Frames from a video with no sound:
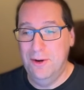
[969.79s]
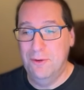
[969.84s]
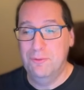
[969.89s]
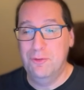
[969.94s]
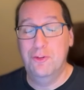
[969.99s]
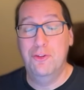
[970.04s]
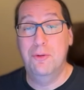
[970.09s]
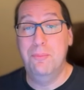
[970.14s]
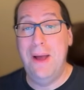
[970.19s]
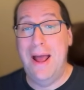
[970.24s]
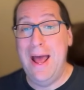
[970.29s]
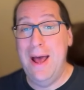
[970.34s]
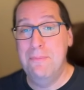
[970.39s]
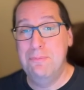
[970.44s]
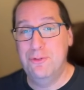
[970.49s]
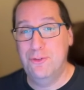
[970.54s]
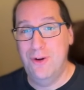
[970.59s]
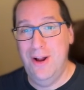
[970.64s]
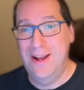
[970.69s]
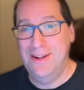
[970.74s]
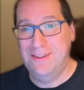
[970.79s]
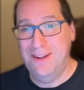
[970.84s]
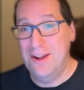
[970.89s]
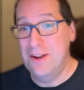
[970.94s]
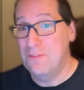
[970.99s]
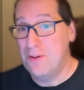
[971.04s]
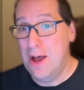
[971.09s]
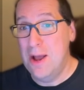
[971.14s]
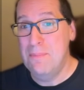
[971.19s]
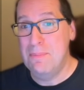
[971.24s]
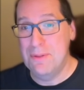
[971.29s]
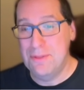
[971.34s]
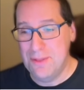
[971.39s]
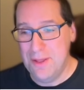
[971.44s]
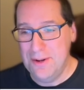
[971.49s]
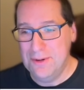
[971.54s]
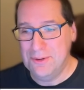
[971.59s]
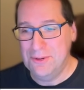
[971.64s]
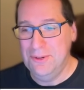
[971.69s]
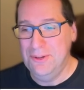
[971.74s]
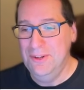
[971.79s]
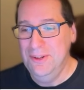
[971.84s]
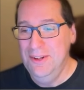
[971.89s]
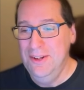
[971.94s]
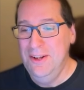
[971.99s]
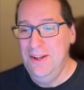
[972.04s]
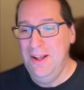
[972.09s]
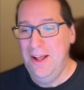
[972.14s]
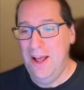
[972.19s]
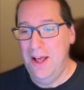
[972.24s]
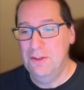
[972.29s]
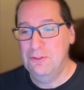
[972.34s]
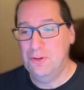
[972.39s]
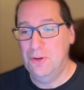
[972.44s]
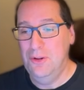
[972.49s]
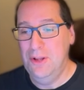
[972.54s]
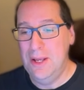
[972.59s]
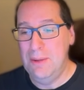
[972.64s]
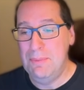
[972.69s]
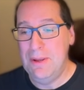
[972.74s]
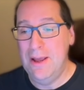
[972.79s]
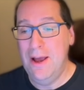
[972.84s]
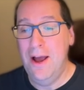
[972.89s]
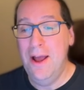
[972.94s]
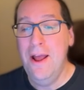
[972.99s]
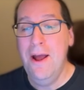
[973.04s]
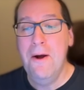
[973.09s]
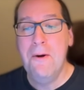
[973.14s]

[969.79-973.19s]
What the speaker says: for some abstract kind of hypothetical Haskell API,